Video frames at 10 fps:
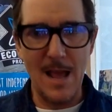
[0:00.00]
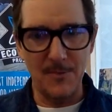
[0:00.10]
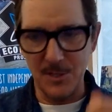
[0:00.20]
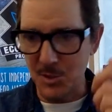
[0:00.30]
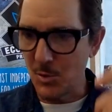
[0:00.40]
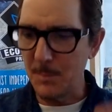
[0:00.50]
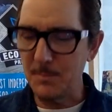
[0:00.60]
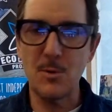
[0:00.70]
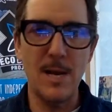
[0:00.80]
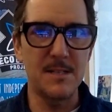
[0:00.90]
and the drip
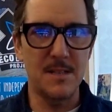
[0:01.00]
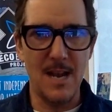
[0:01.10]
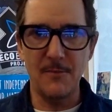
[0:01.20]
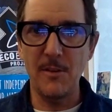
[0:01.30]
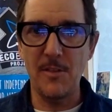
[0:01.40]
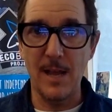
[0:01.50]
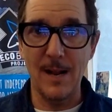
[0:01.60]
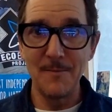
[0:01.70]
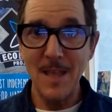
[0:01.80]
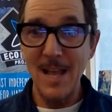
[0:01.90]
trays and
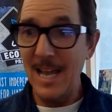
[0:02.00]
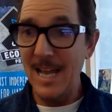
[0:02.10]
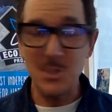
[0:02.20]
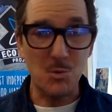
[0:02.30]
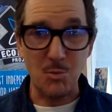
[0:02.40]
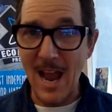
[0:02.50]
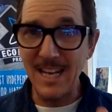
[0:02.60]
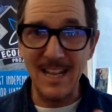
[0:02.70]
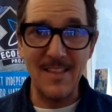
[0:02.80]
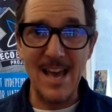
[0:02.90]
everything. He's
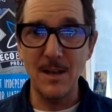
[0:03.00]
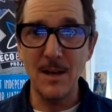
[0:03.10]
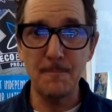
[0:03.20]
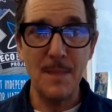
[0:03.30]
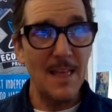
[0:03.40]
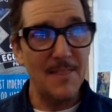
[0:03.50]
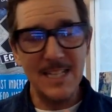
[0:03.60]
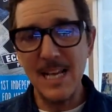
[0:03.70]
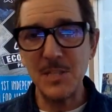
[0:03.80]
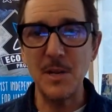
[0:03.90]
grinding that up. And
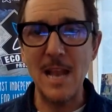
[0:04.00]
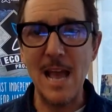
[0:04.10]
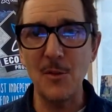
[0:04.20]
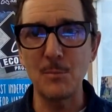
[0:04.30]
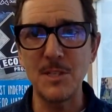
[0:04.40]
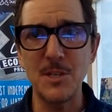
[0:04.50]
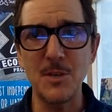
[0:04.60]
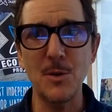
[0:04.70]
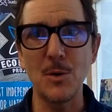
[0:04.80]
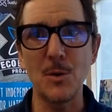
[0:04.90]
that's actually now the
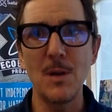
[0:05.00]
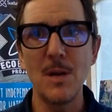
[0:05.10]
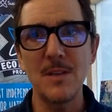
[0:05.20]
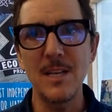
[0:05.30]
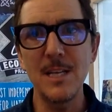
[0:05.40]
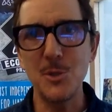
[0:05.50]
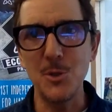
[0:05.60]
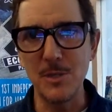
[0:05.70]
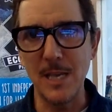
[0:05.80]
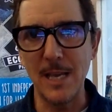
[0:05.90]
material that he's
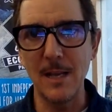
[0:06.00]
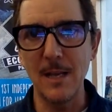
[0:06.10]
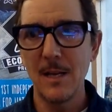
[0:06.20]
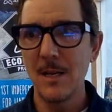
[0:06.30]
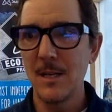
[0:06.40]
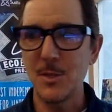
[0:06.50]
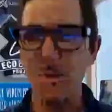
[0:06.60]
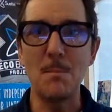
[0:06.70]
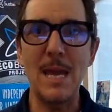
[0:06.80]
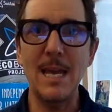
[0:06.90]
using to
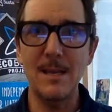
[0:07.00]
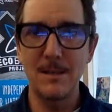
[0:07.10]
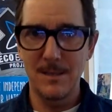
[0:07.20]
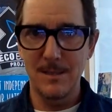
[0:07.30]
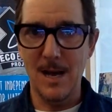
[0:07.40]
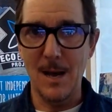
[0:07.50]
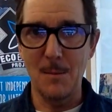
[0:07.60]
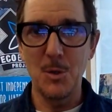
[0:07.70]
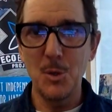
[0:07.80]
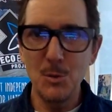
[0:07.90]
make
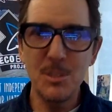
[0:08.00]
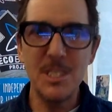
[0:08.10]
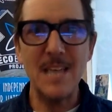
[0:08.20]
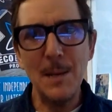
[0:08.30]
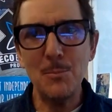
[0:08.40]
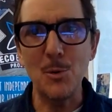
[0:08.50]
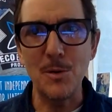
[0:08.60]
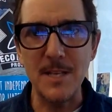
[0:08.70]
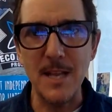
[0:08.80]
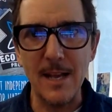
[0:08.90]
new
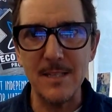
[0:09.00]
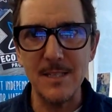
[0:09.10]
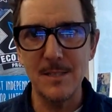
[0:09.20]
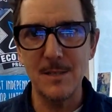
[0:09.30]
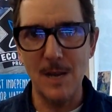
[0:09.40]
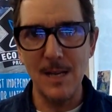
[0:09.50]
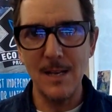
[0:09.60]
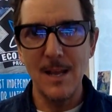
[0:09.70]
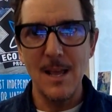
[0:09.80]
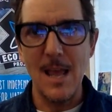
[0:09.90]
skateboard decks, right?
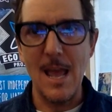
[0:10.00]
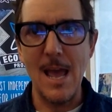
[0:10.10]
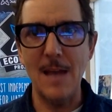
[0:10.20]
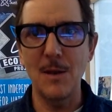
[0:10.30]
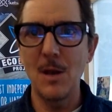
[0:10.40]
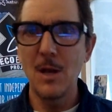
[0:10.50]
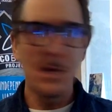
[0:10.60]
And